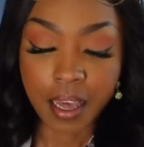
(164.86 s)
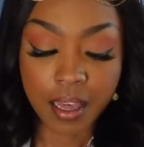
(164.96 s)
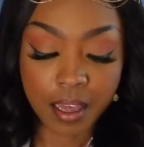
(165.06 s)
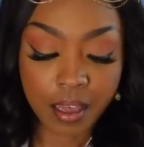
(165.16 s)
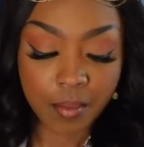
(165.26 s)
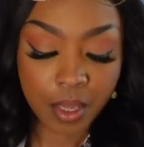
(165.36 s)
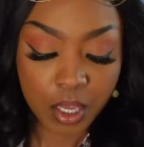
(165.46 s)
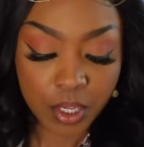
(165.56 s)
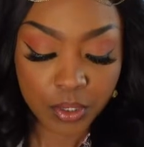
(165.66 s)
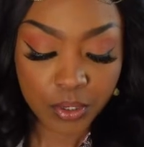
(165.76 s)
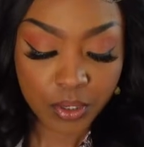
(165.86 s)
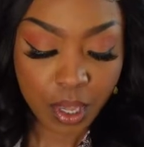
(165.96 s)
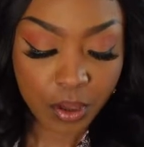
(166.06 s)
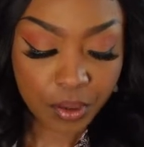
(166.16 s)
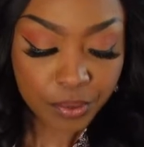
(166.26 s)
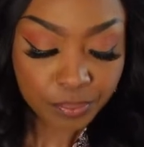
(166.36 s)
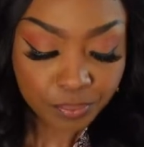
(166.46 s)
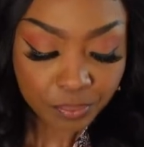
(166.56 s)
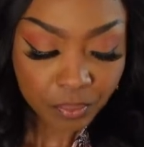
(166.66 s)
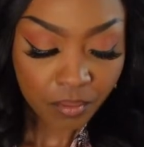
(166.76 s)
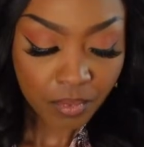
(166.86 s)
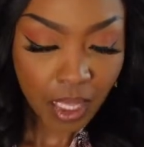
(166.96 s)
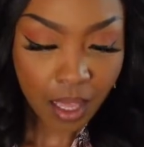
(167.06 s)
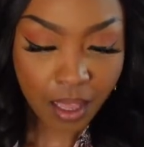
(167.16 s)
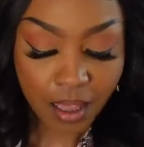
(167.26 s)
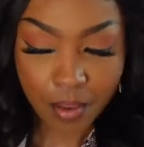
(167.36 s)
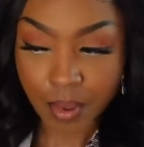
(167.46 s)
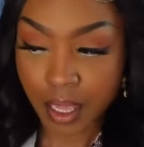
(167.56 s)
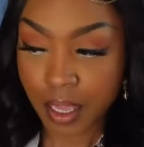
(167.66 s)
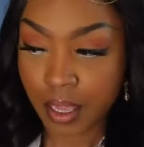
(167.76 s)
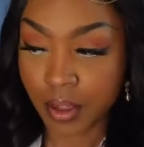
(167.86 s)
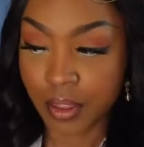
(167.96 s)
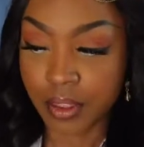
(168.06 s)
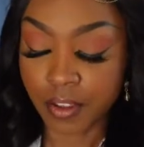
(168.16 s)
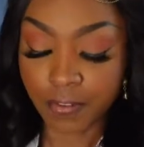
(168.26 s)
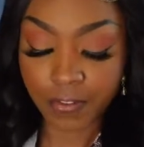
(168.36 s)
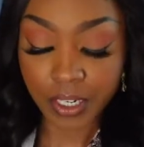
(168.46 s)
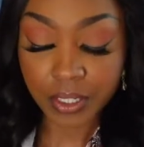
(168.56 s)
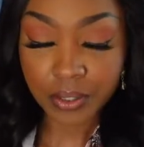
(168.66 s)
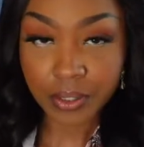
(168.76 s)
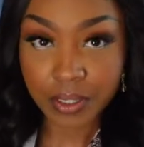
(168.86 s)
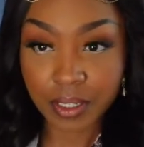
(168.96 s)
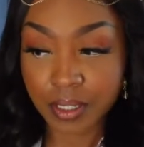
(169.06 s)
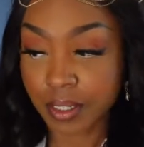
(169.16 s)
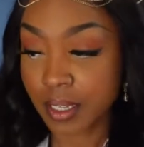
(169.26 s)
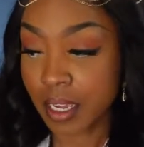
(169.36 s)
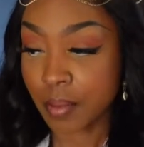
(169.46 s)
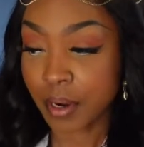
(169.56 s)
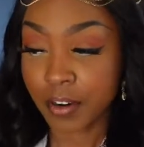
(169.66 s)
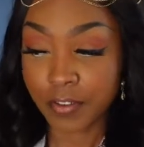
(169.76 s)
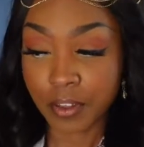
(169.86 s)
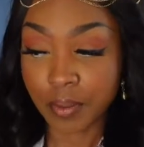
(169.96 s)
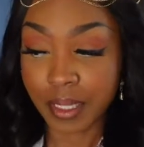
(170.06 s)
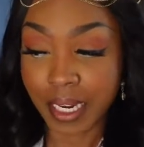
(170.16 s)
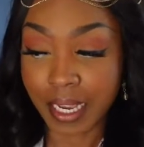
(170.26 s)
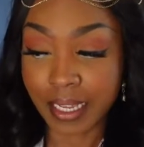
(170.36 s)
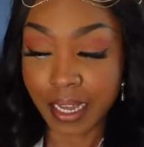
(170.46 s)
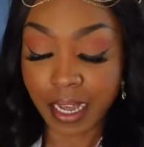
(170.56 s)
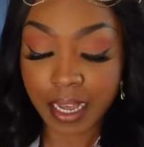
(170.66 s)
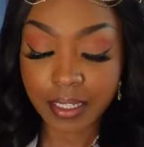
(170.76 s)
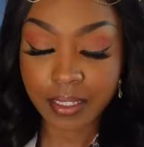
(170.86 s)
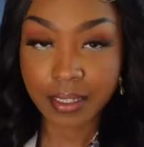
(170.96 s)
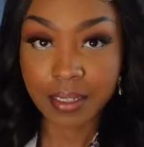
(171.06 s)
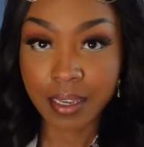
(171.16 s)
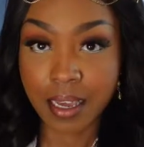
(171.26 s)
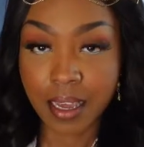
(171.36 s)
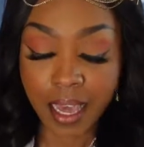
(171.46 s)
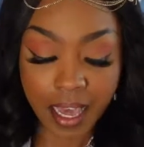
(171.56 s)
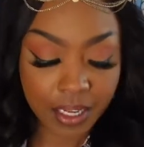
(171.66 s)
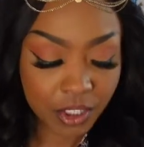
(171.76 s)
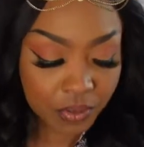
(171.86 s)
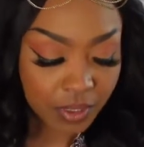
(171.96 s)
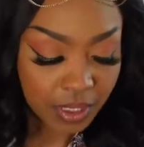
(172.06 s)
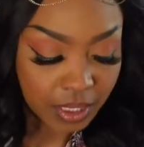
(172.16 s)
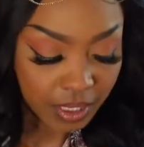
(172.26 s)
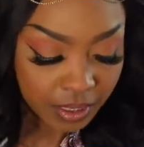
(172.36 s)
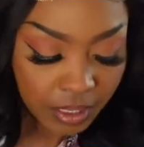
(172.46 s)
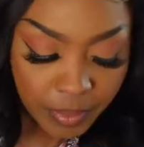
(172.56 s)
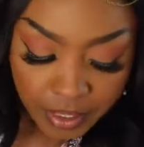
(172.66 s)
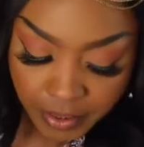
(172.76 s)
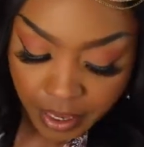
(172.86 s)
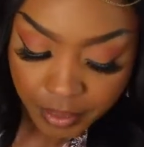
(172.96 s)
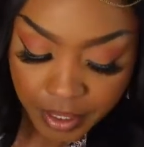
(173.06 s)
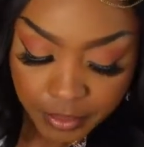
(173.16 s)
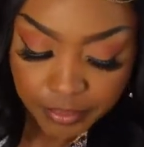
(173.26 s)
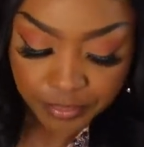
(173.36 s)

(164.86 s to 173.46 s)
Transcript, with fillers: Um, so um, the first perfume that I got, actually, let me grab it.